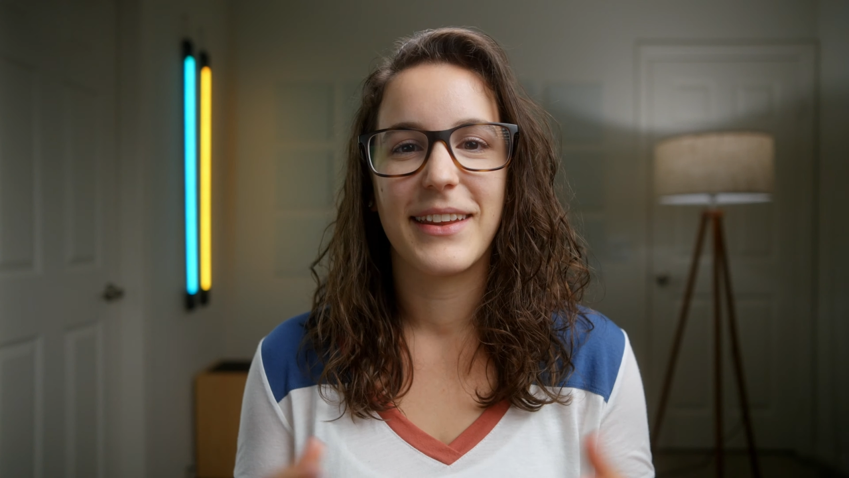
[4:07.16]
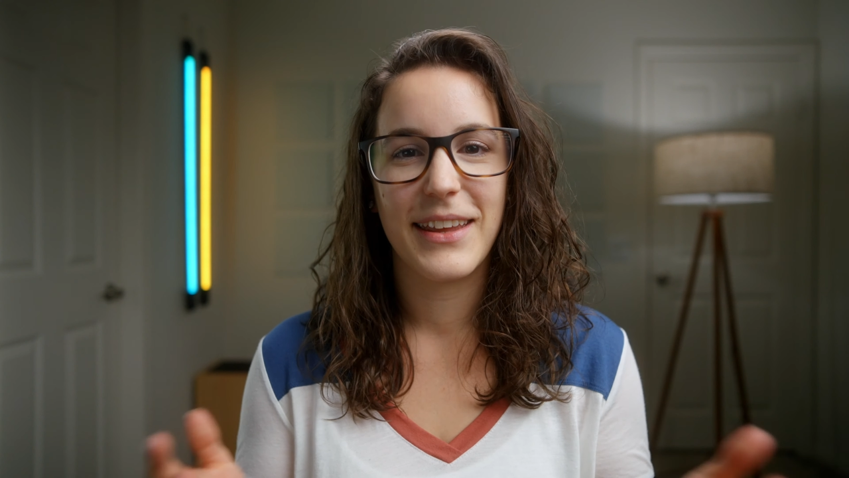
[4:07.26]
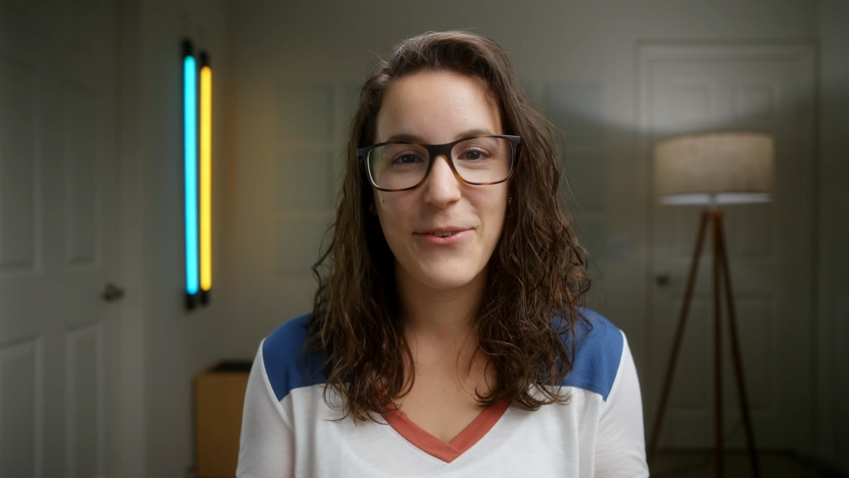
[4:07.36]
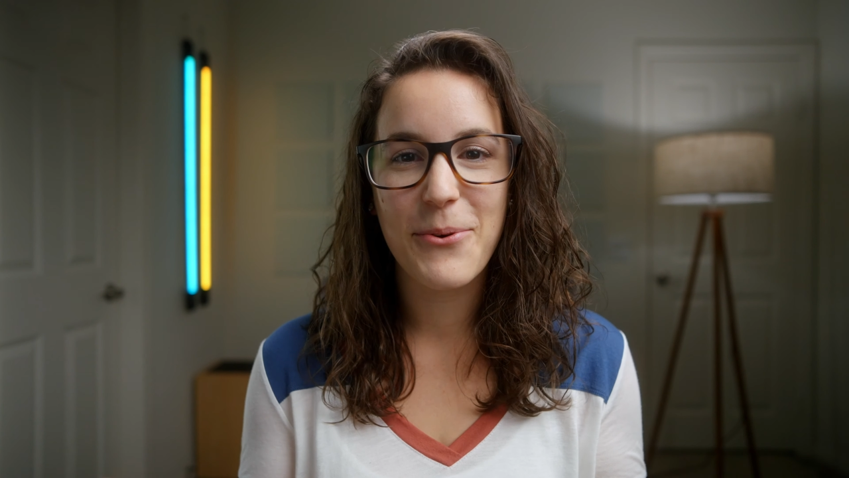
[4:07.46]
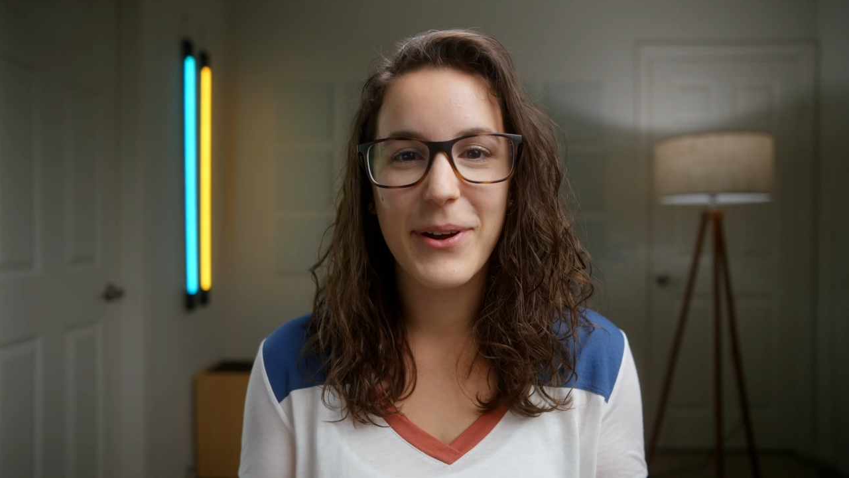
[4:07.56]

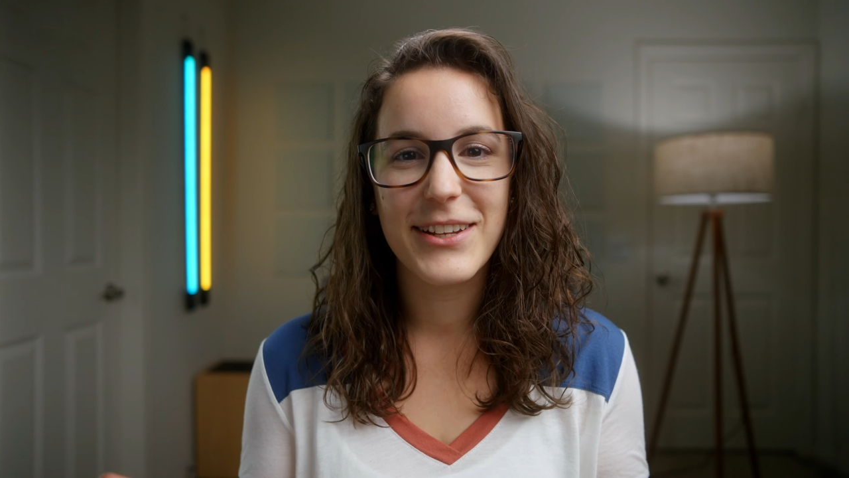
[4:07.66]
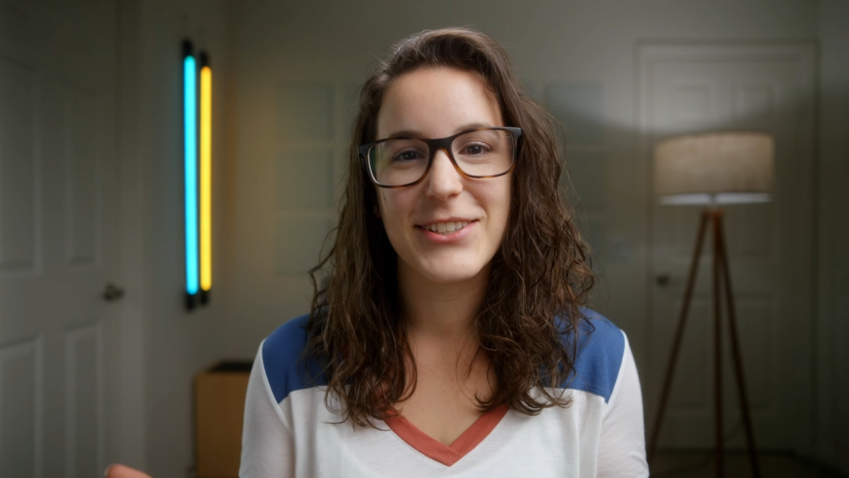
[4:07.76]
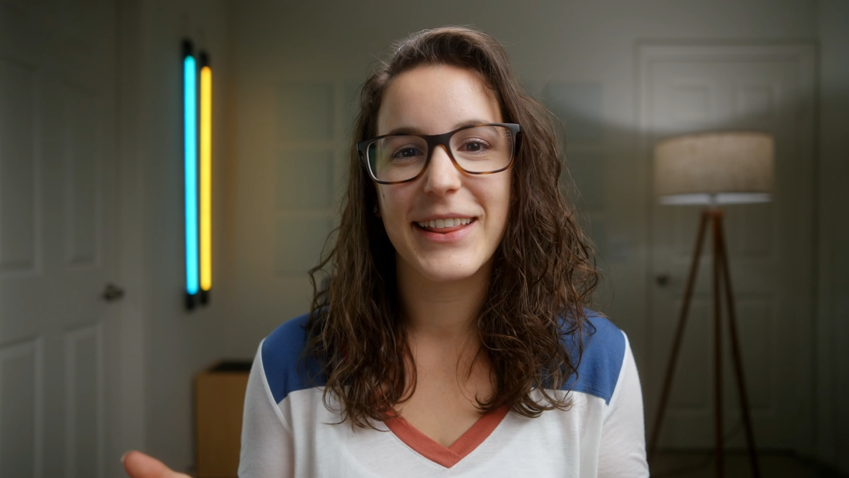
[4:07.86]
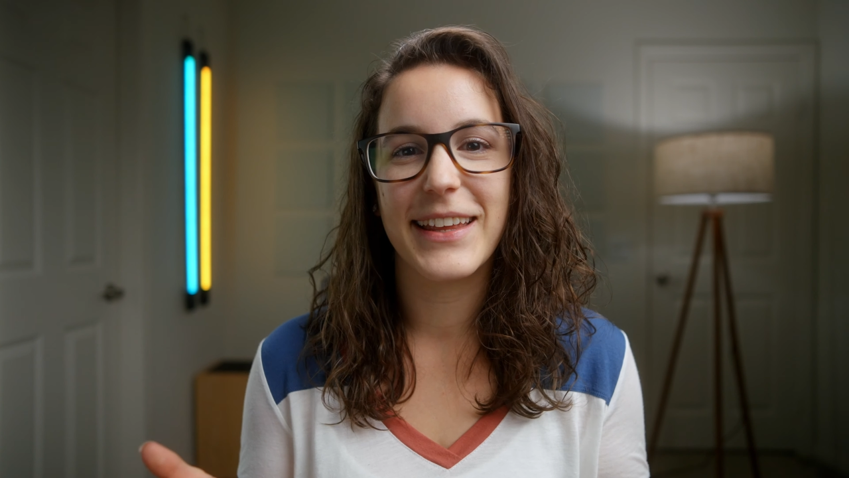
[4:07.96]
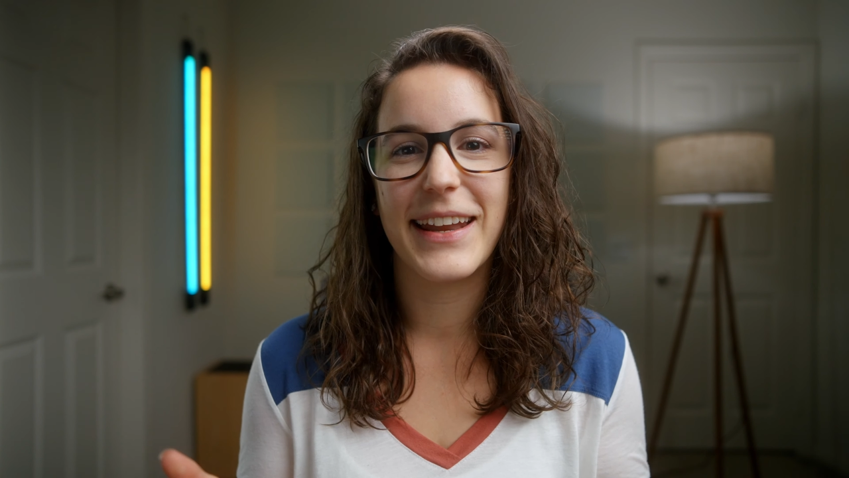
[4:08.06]
If you want to
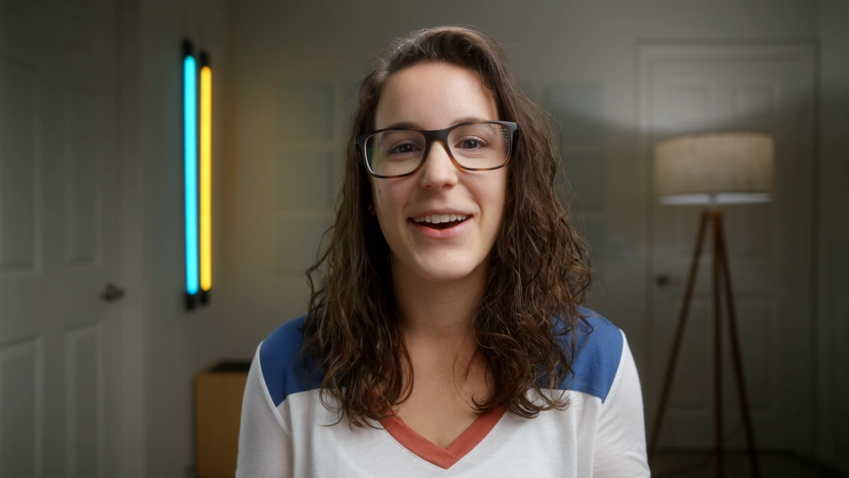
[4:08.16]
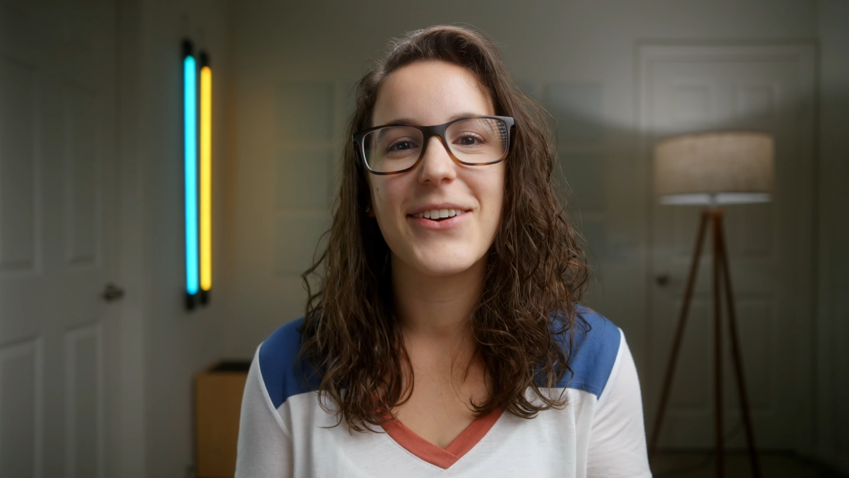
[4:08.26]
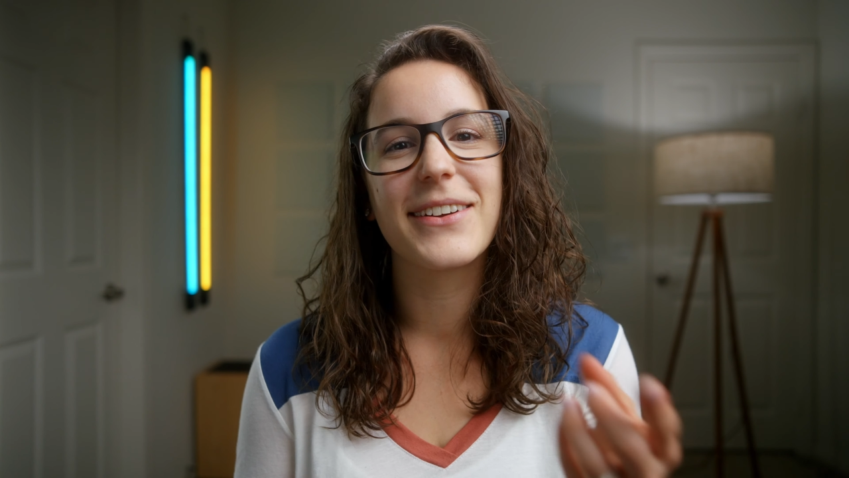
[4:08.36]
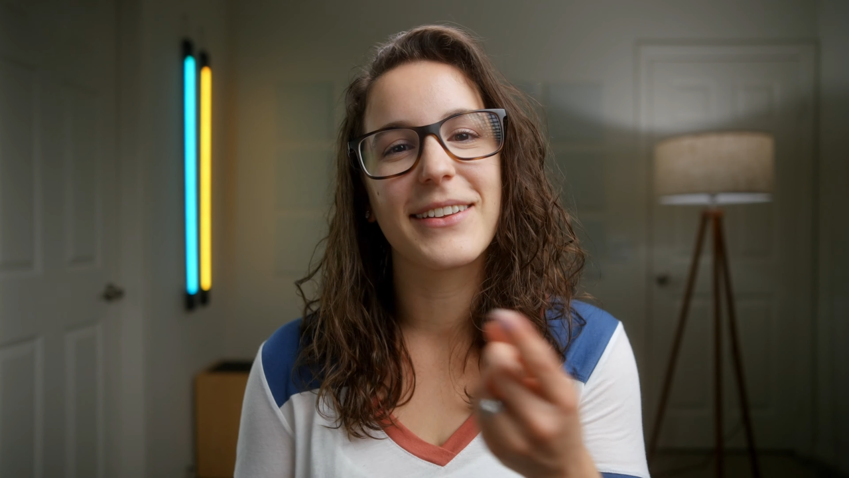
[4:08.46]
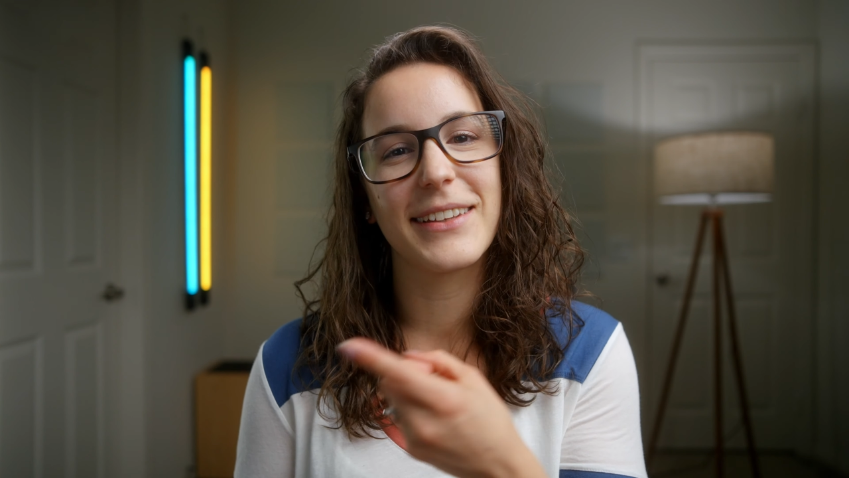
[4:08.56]
check that out,